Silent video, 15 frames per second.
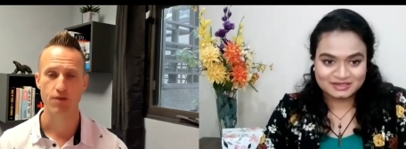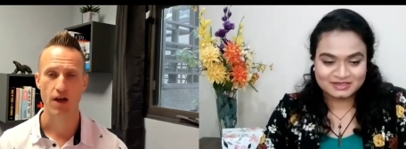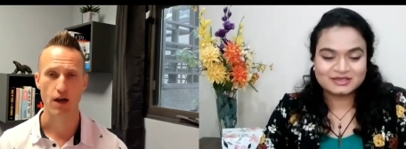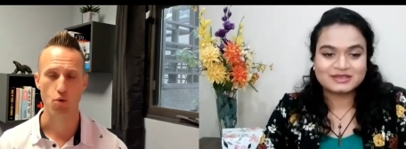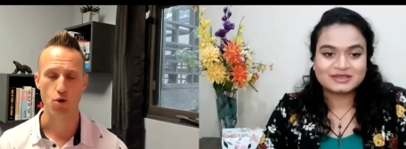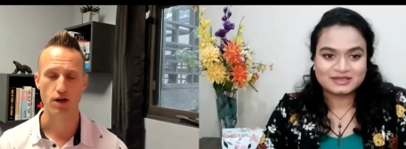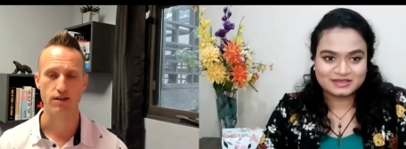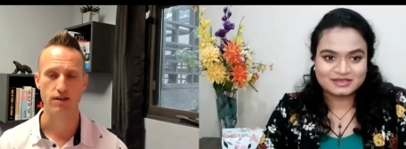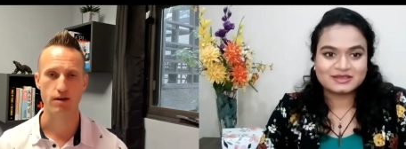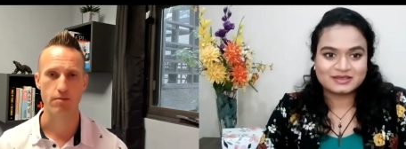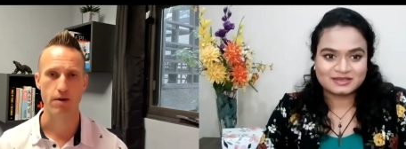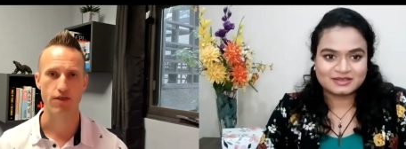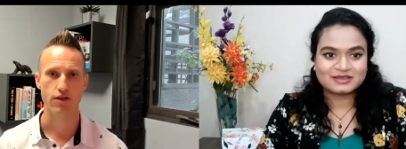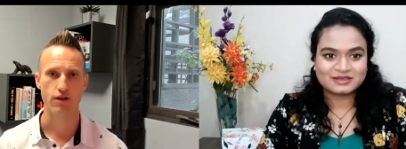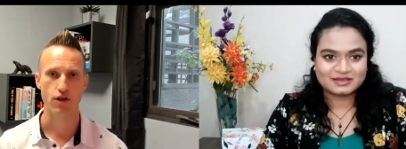Speaker 1: I worked in a
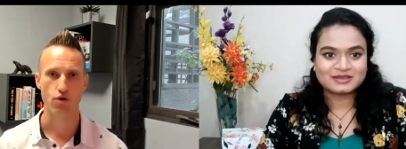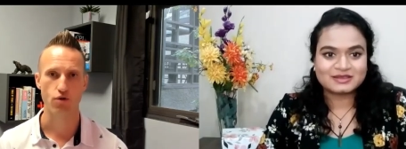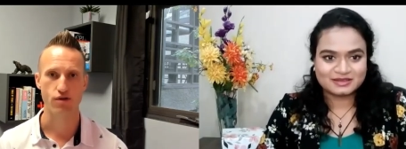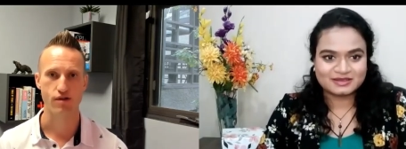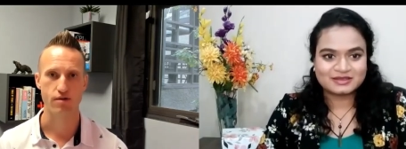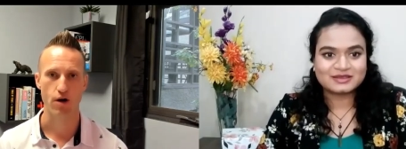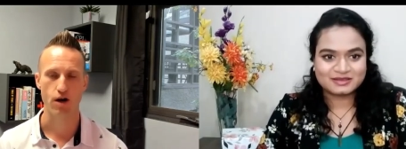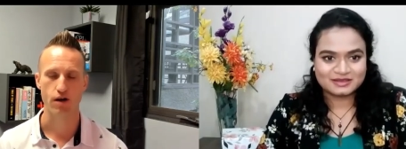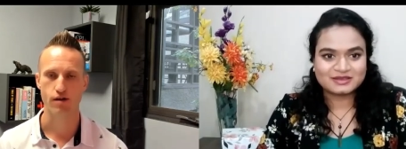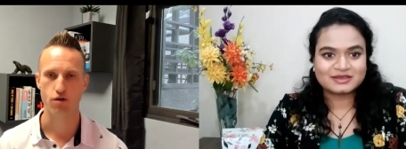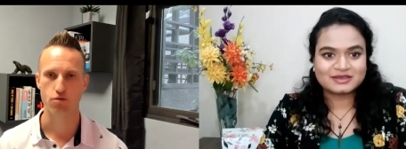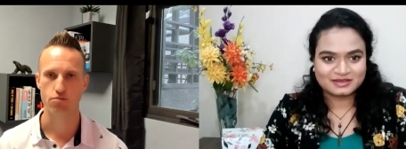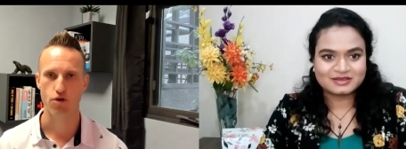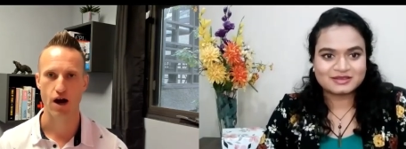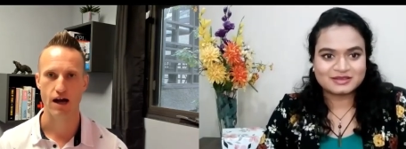methadone
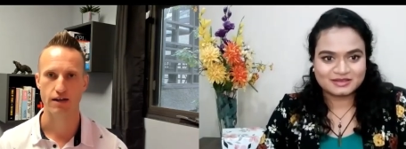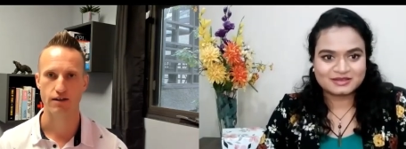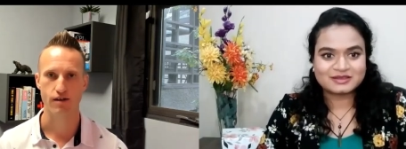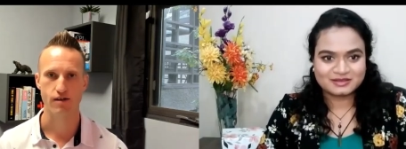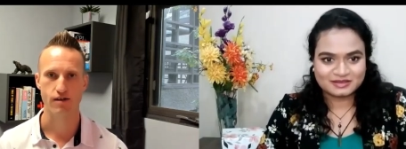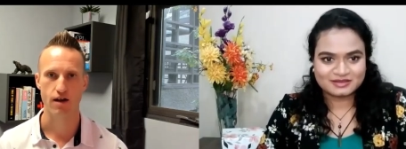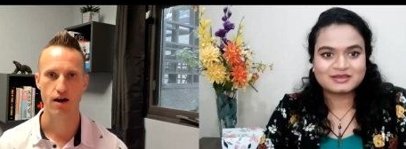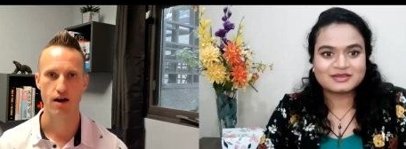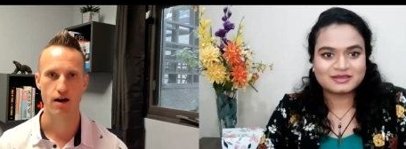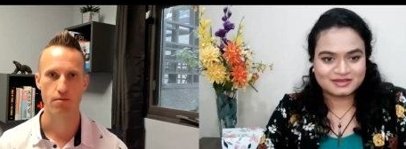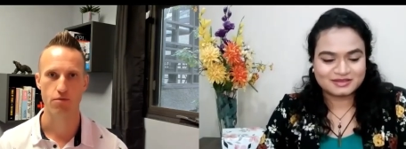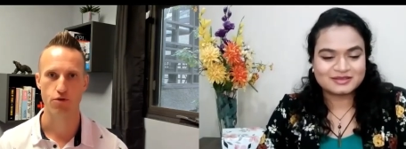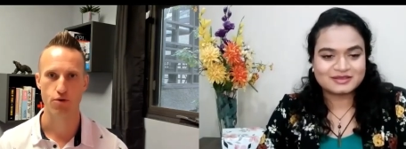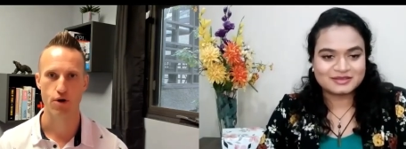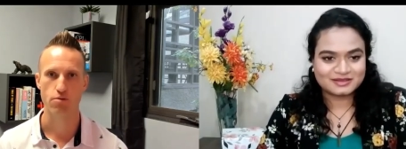suboxone practice
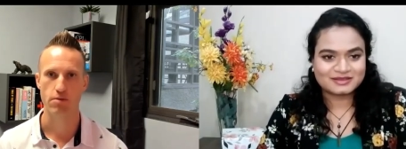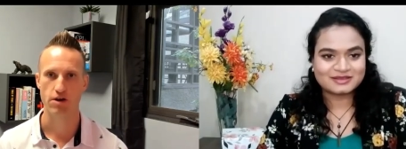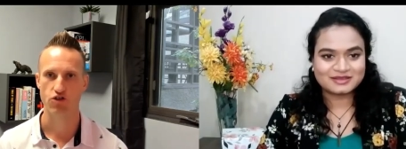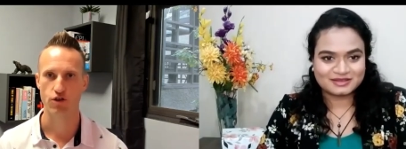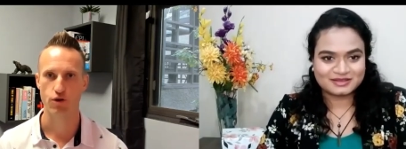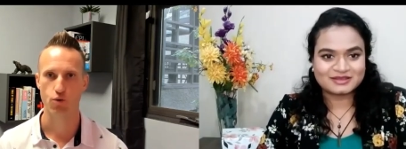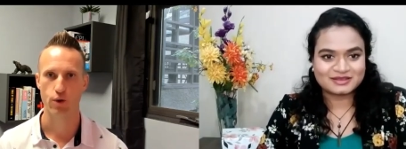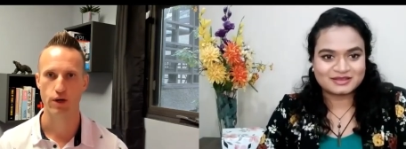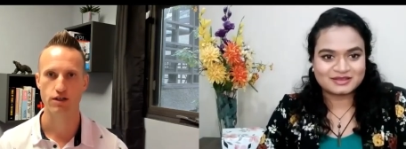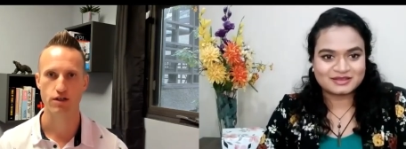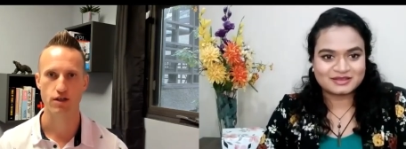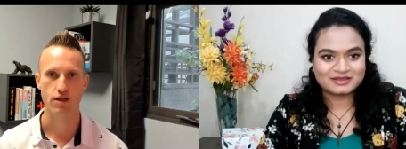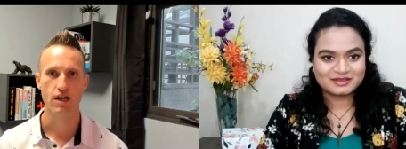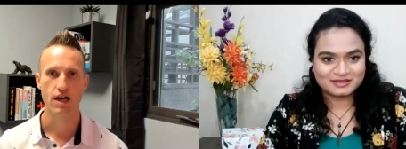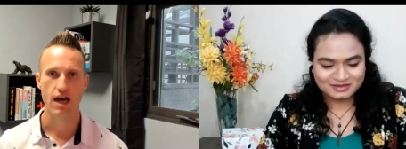um, throughout much of the
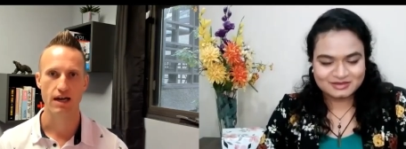winter,